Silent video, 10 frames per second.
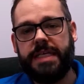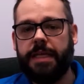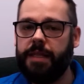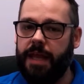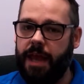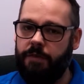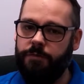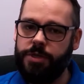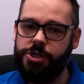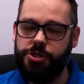saying that
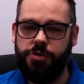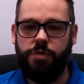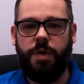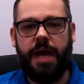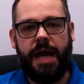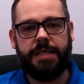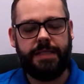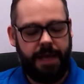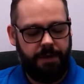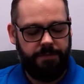every shoe has
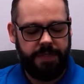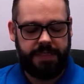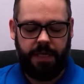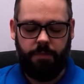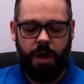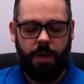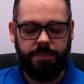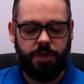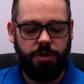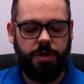to have the same
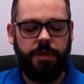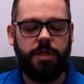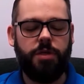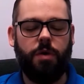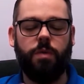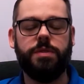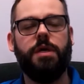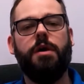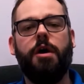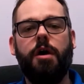upturn in the toes,